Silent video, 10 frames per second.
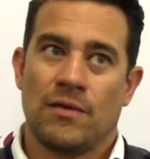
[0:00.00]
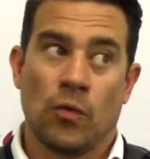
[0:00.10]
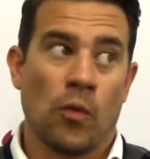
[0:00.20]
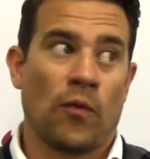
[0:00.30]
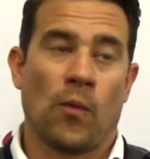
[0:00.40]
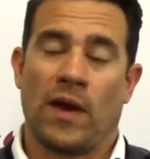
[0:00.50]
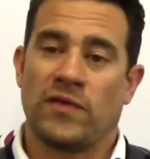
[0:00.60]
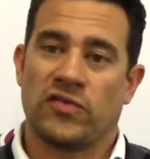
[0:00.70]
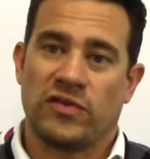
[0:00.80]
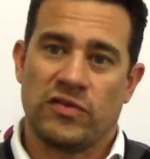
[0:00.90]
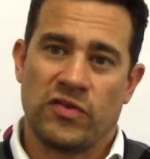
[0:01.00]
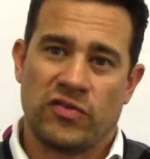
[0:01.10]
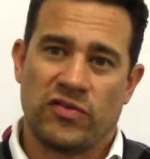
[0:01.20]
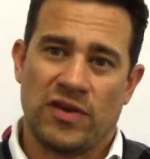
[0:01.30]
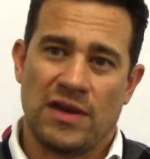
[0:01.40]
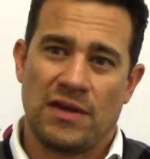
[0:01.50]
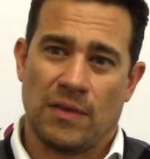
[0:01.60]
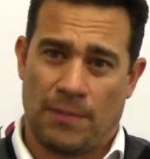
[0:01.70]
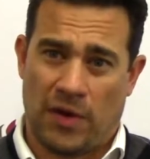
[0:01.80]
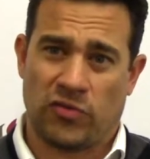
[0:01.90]
the world around us and to see
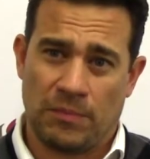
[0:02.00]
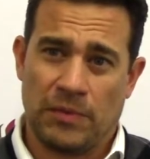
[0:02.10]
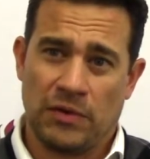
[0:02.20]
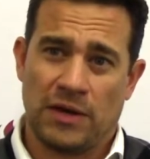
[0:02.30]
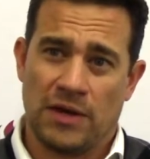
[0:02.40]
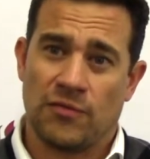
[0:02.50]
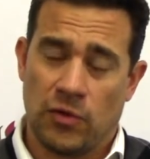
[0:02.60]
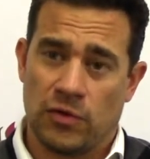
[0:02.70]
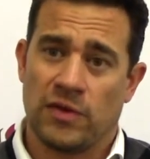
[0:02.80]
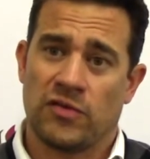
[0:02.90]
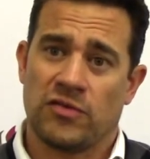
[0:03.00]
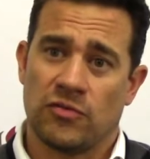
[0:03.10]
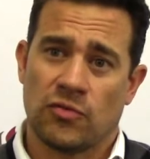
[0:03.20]
the possibility of goodness,